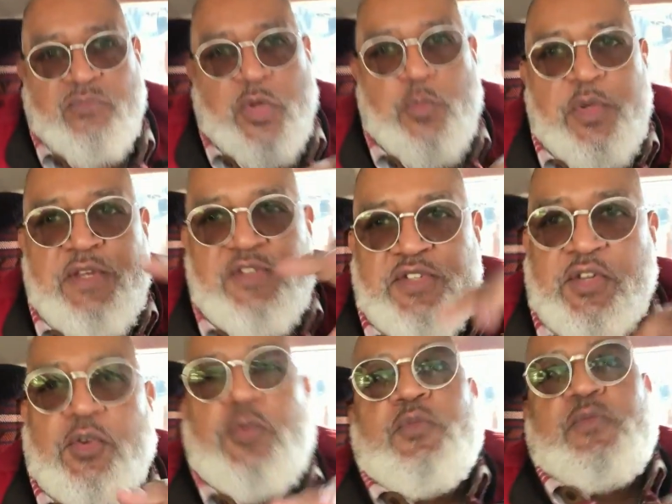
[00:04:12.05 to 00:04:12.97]
We used
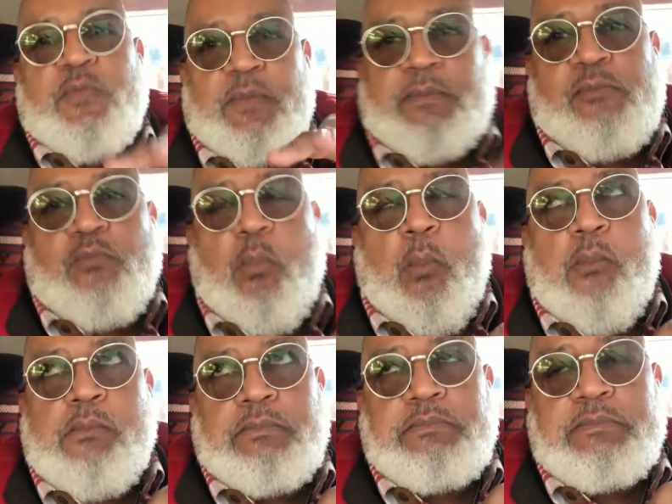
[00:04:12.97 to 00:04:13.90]
to
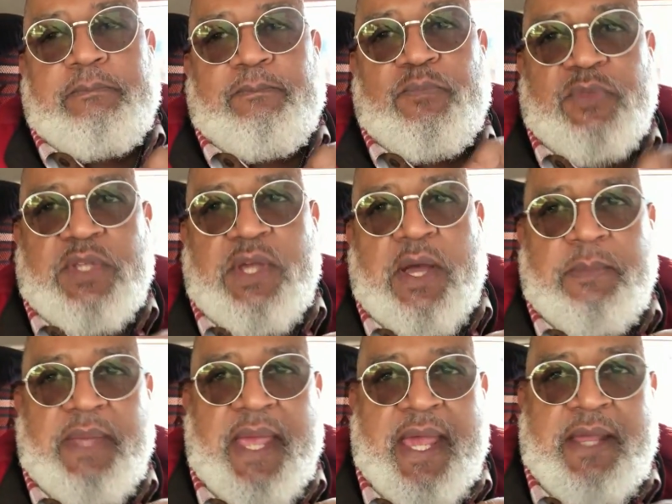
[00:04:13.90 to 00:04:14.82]
come
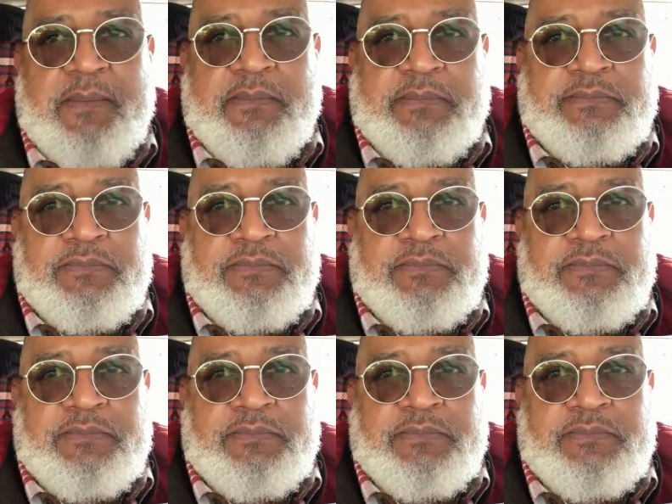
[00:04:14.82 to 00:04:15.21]
and